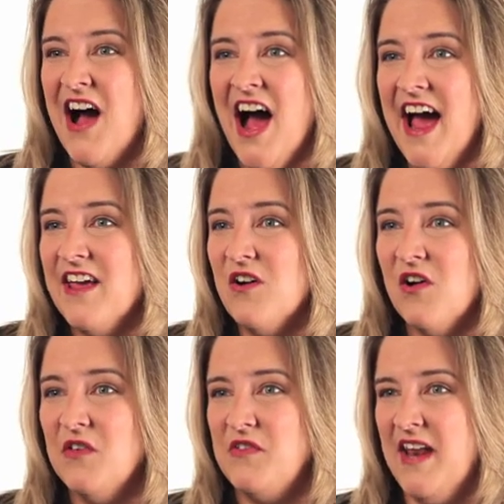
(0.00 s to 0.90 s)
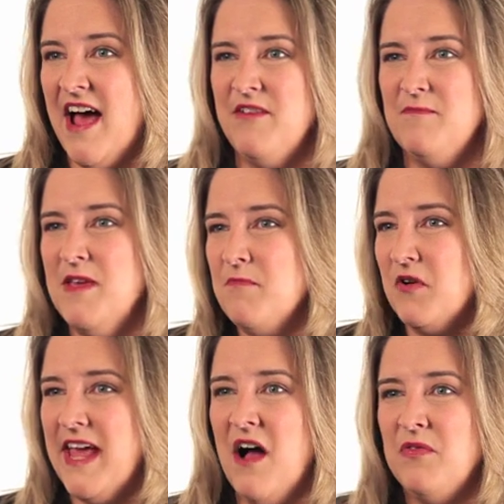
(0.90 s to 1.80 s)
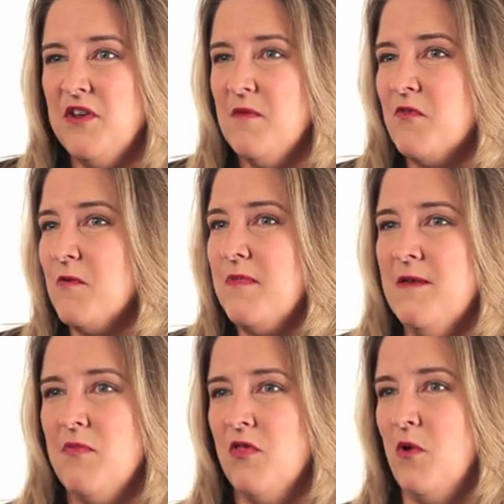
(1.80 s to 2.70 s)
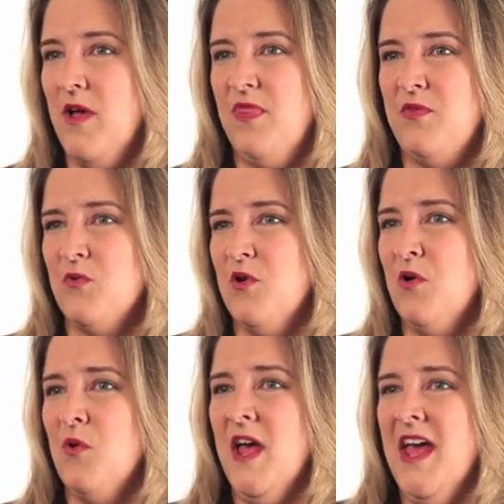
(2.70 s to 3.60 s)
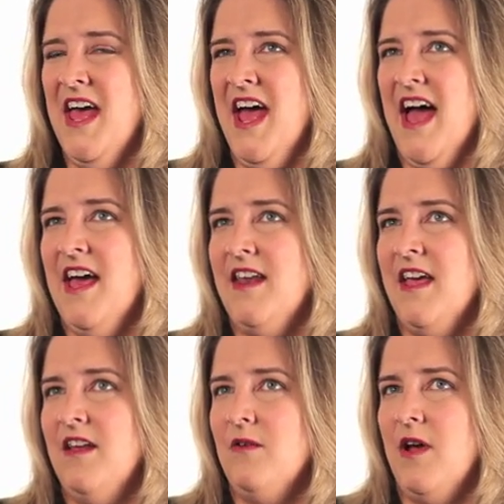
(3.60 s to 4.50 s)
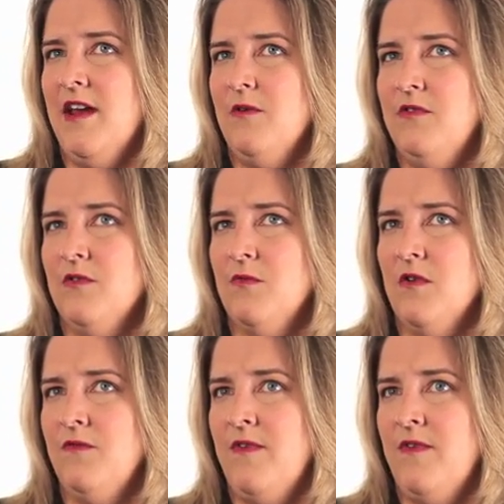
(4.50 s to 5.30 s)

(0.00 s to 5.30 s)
aisles and having people count the number of people that went through, and, and, it, and it was a real